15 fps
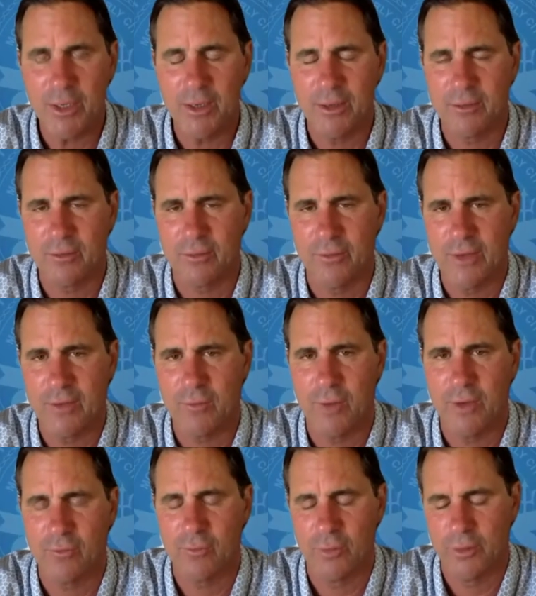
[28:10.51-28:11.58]
And so that's why
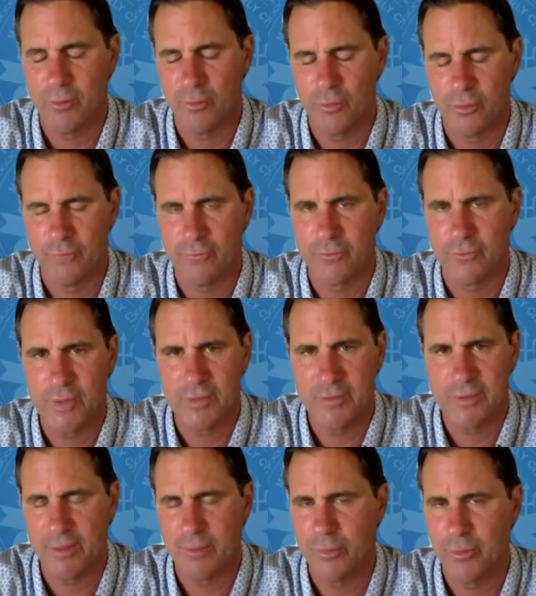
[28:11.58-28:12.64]
it's really important for cities
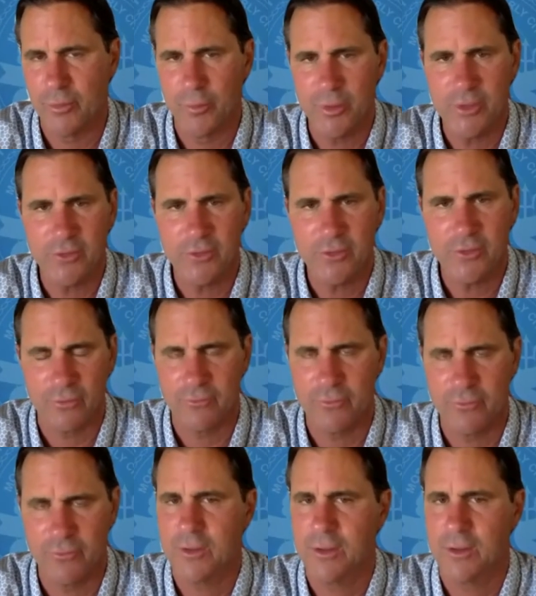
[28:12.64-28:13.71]
like Imperial Beach and Chula
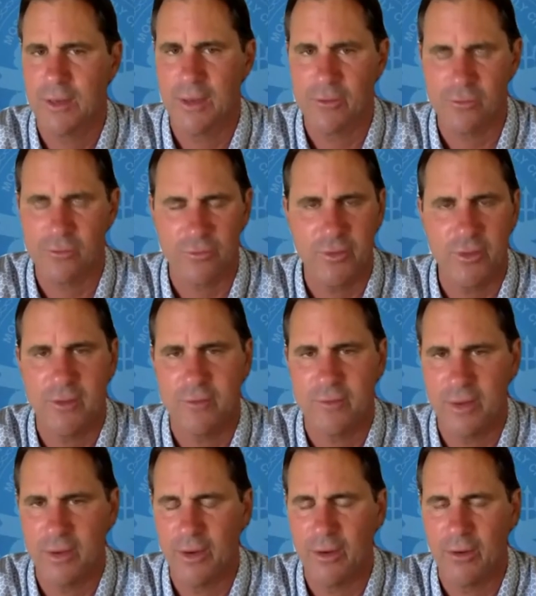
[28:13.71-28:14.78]
Vista and National City, San
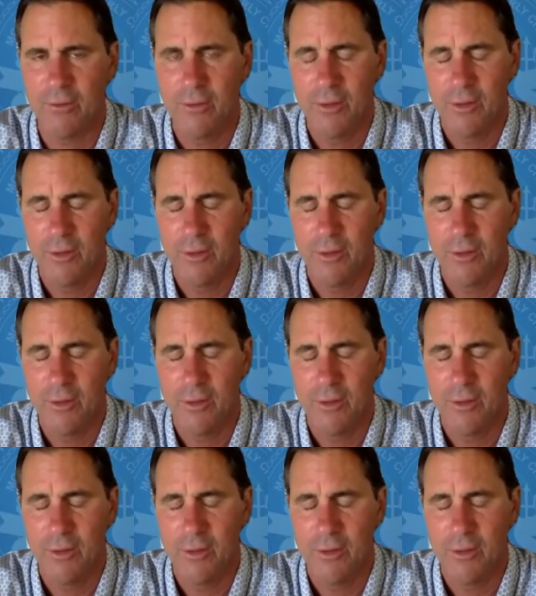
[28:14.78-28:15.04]
Diego,